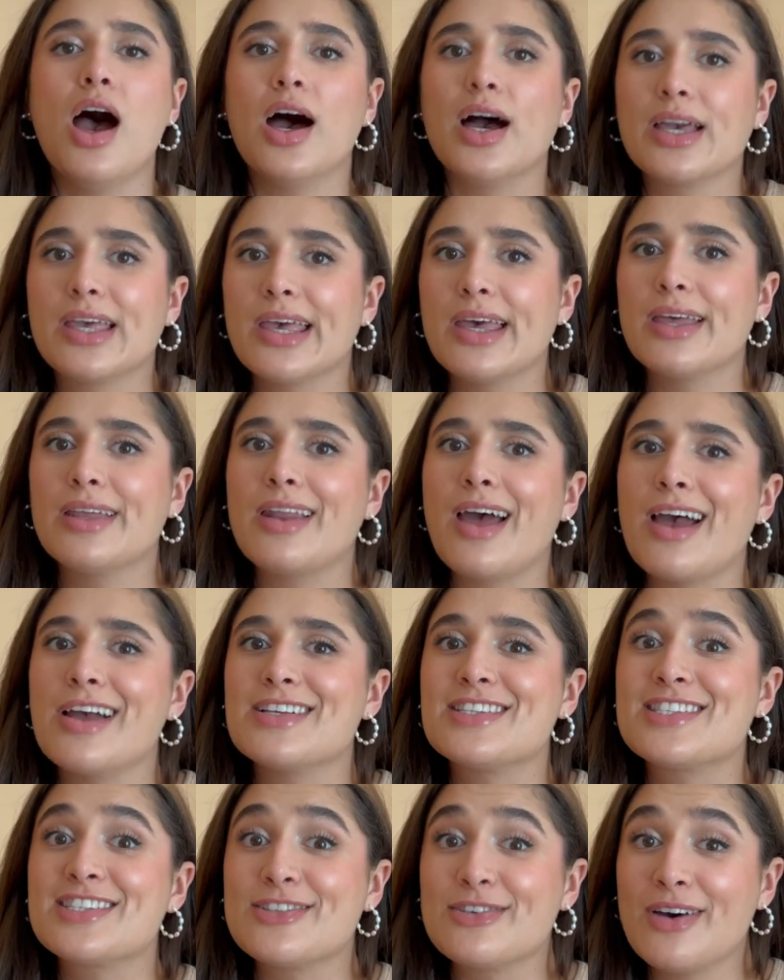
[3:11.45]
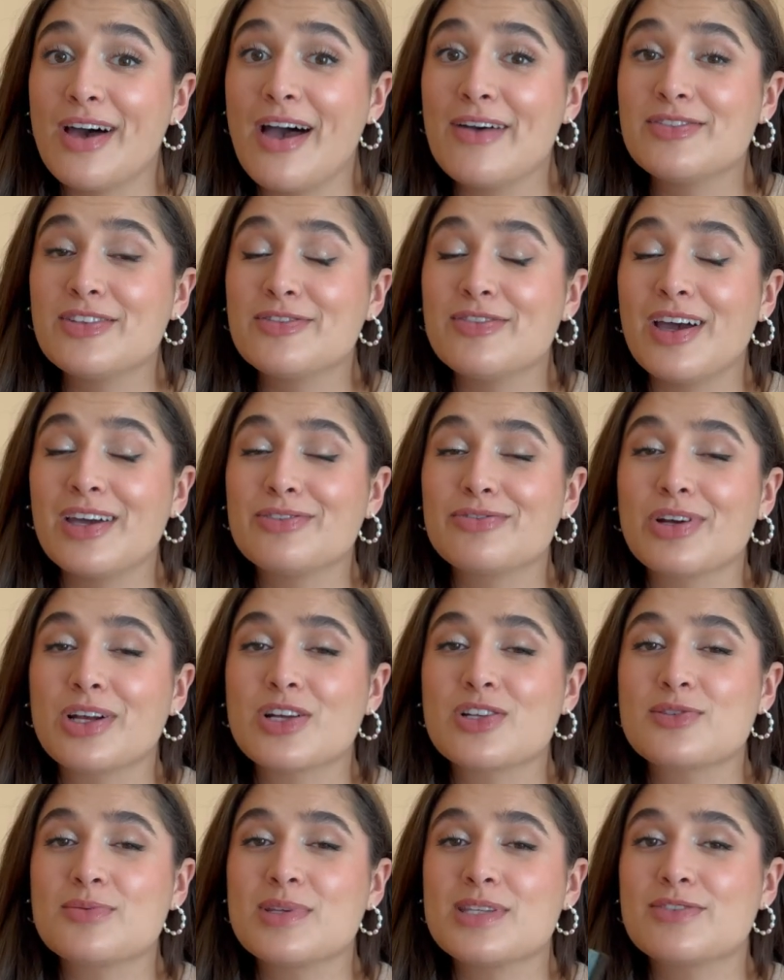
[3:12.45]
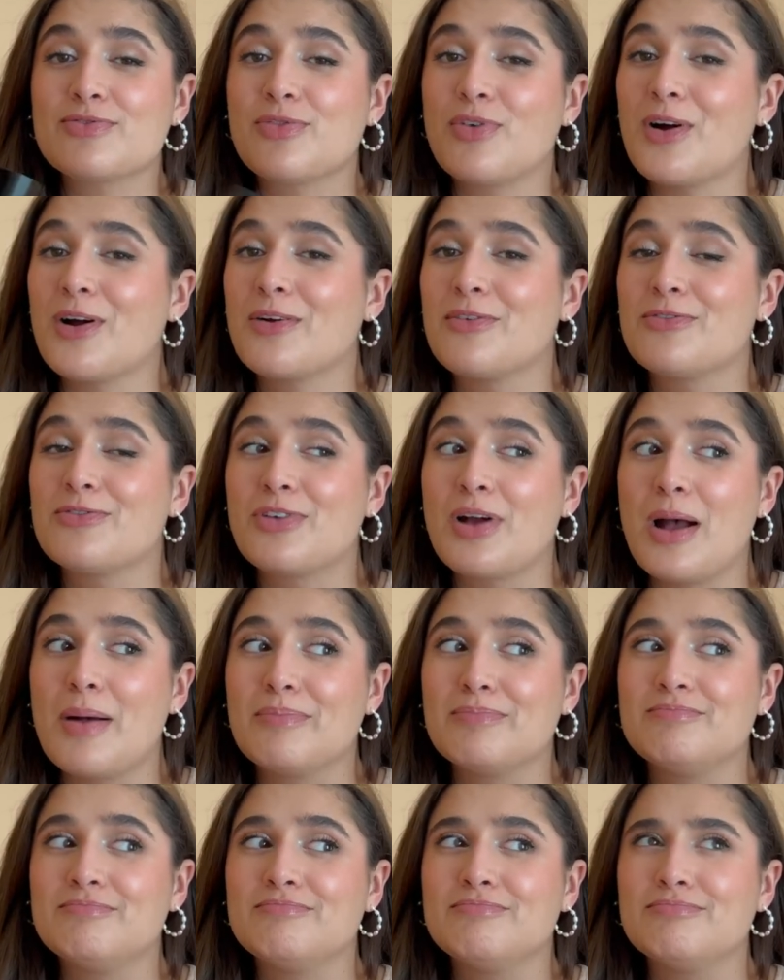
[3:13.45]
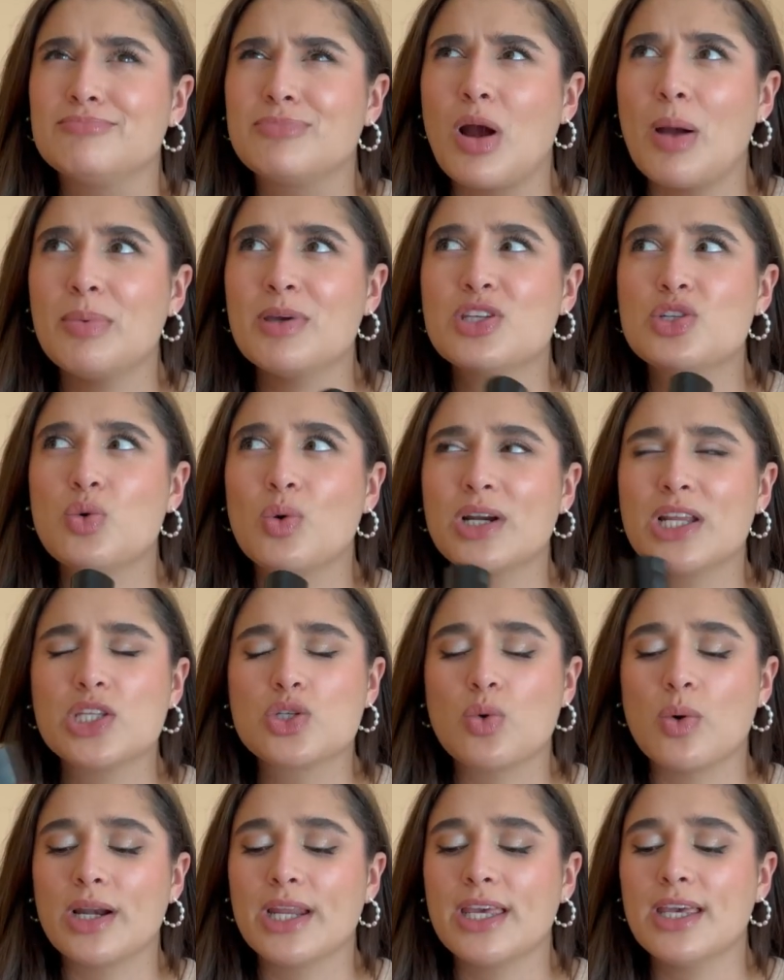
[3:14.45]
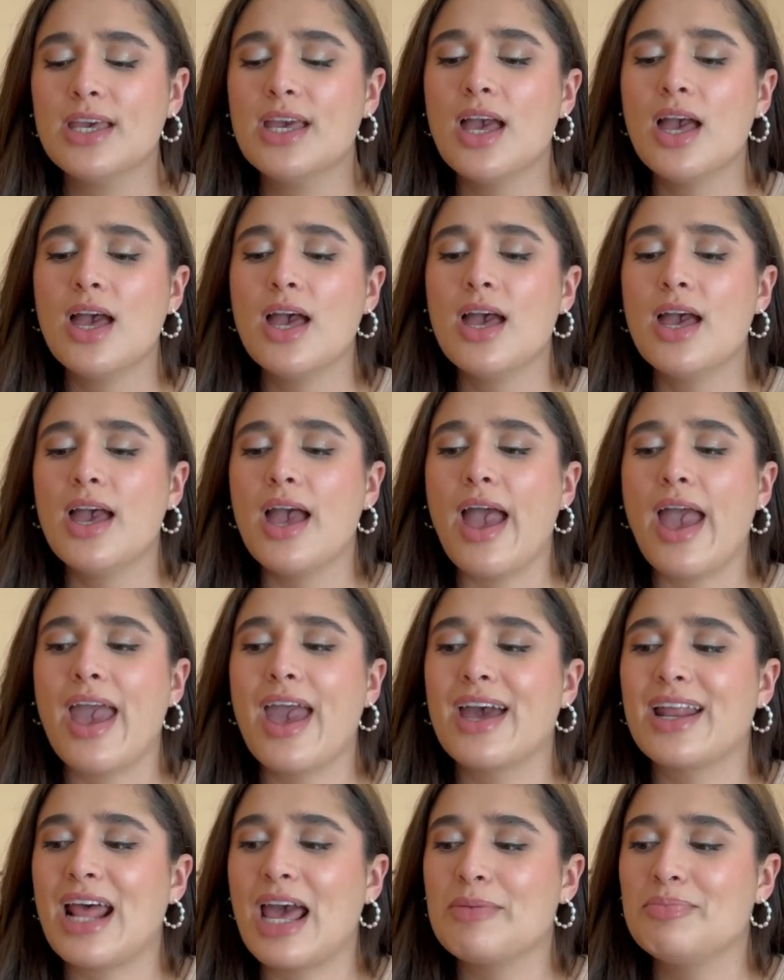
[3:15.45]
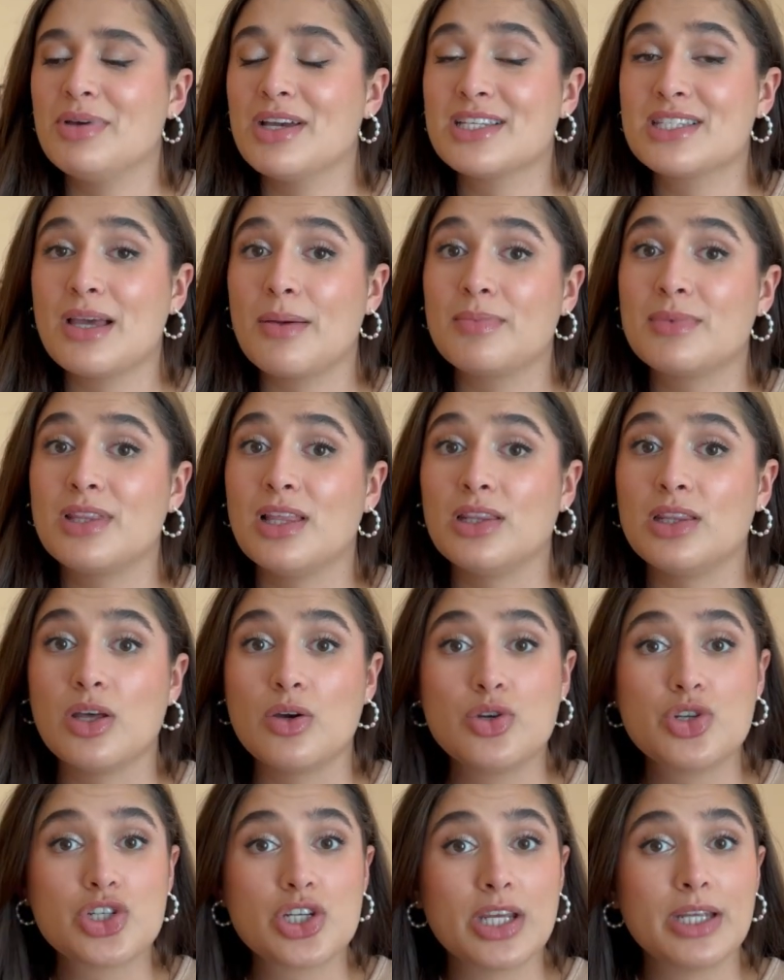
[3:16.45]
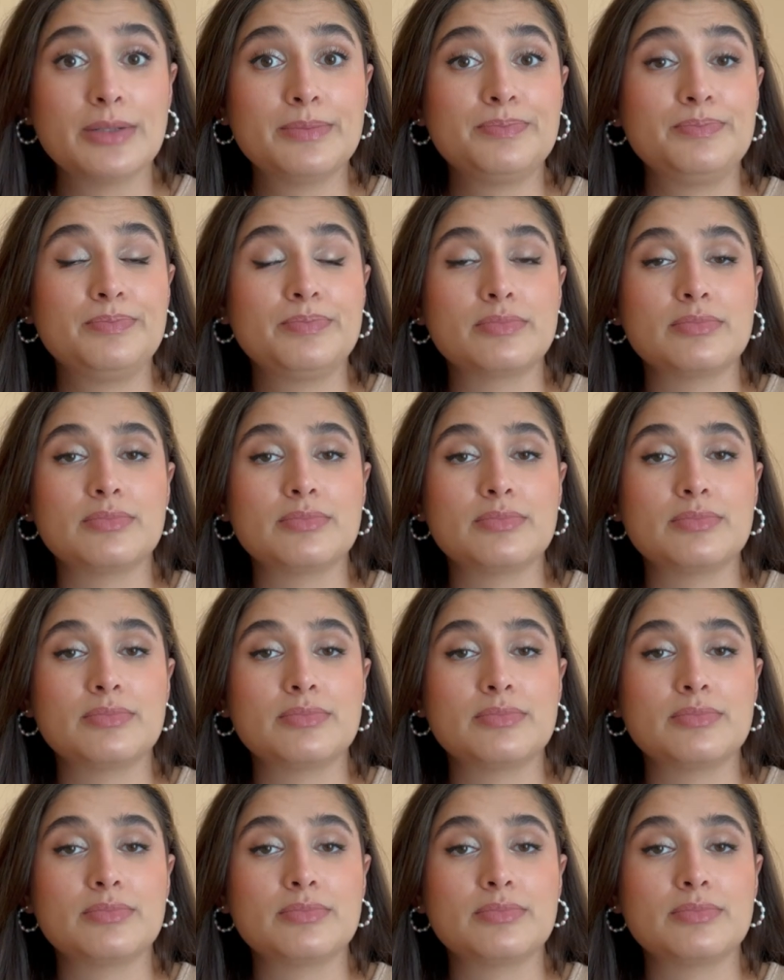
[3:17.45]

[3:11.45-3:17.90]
Again, I still have the Fine Fragrance Mist for, from probably 2020. And I picked up the lotion